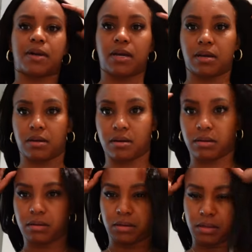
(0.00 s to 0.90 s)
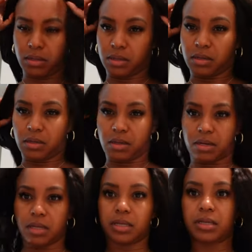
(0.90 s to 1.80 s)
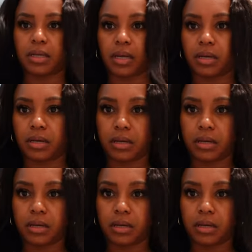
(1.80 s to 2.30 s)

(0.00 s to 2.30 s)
my hair and this is like